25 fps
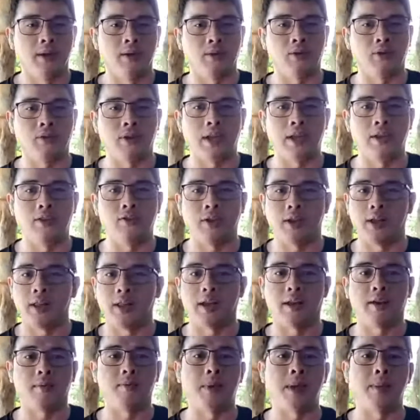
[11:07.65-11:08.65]
changing a
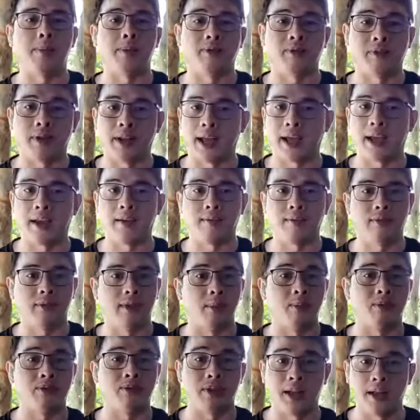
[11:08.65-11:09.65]
lot of people's lives
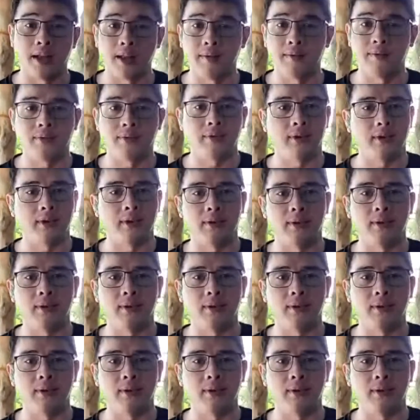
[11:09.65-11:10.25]
themselves.